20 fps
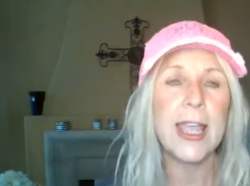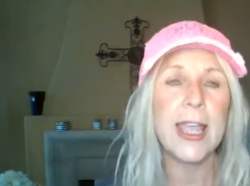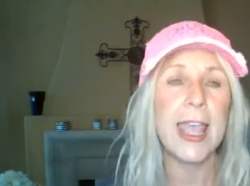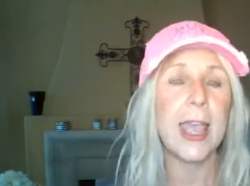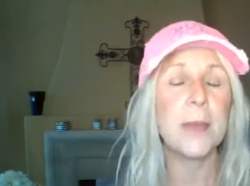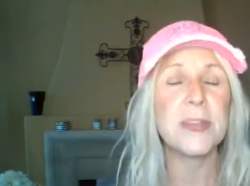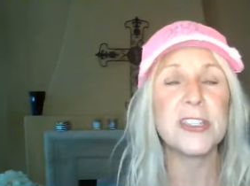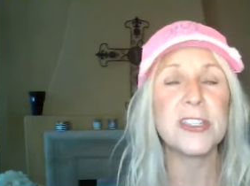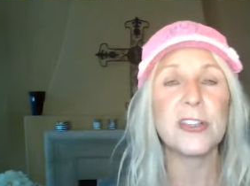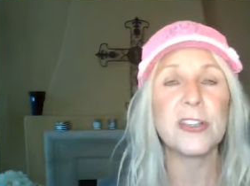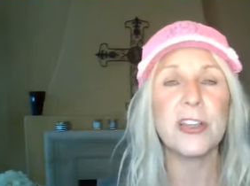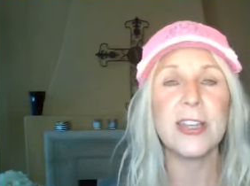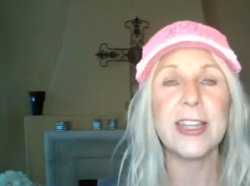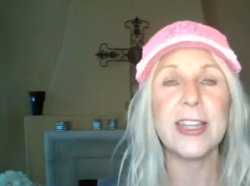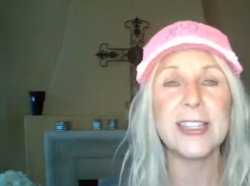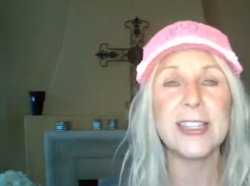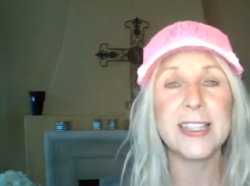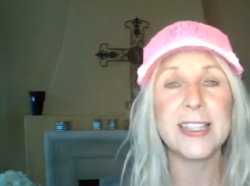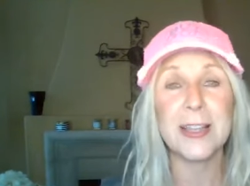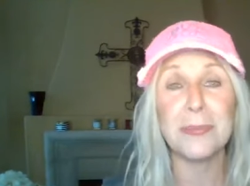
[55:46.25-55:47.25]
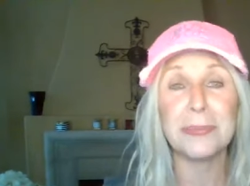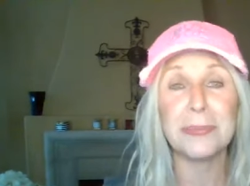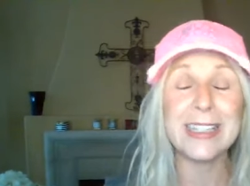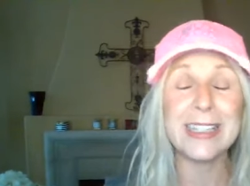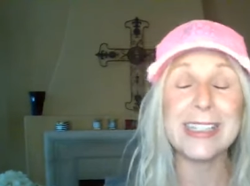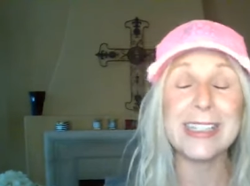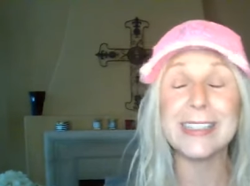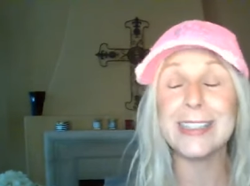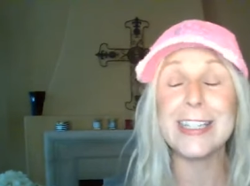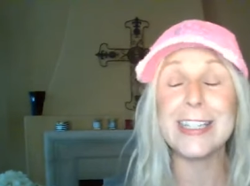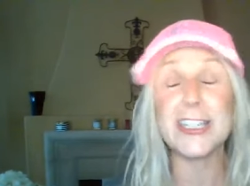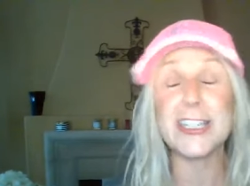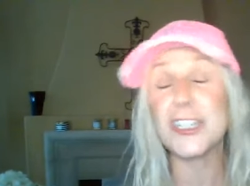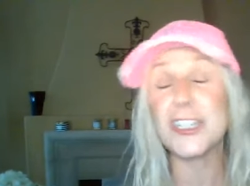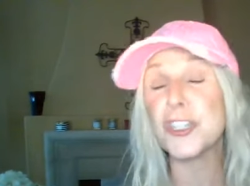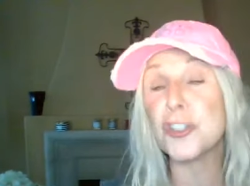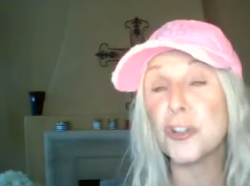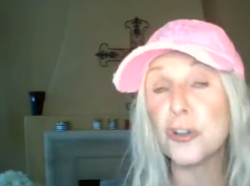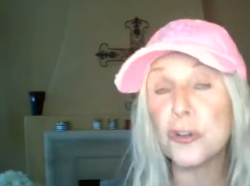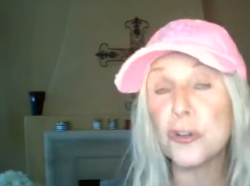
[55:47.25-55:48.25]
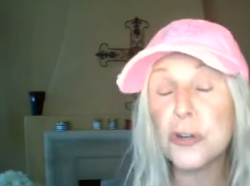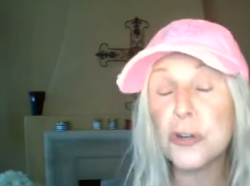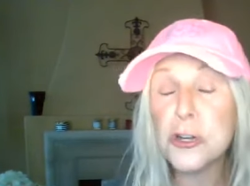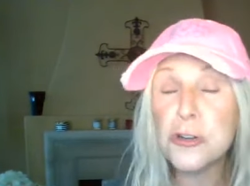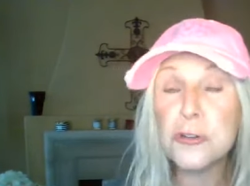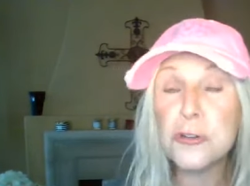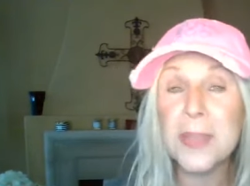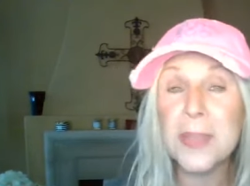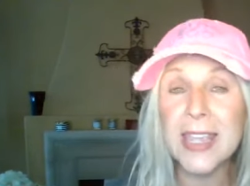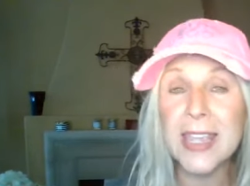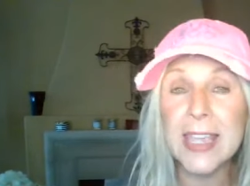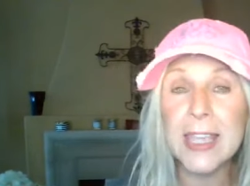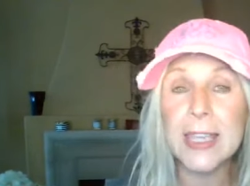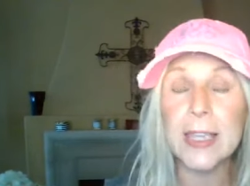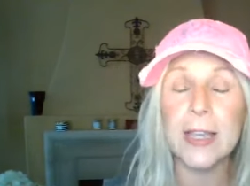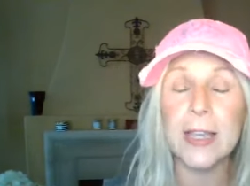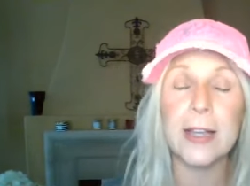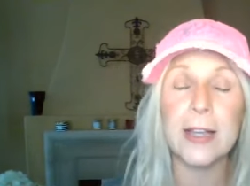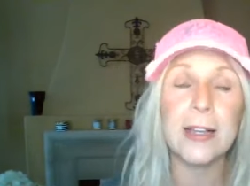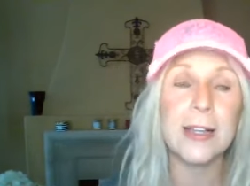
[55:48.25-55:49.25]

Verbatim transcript: Amazon has completely screwed me.